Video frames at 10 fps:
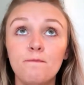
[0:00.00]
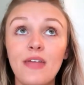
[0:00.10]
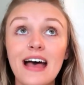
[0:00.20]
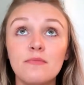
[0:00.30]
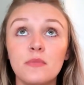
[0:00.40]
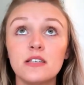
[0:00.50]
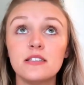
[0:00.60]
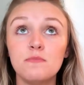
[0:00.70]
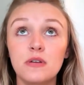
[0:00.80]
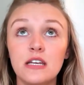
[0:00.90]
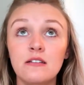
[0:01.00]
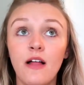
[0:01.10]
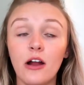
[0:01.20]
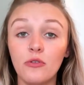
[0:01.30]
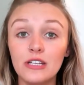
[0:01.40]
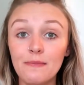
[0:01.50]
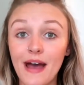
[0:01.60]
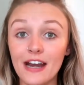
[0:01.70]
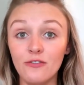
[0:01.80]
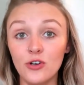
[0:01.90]
that must be like really
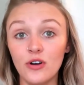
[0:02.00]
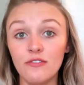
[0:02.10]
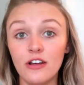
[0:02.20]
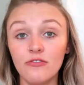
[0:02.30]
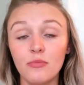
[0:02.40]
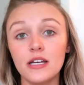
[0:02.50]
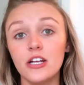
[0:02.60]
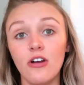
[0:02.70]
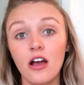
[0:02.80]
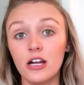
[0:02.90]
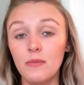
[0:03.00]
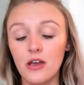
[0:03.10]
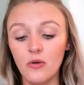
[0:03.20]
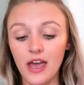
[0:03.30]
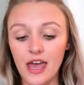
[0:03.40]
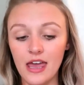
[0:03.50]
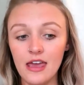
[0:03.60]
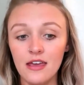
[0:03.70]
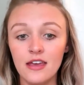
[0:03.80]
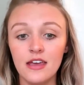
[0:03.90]
bad. If you don't have enough money, you're not gonna be
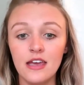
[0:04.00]
okay.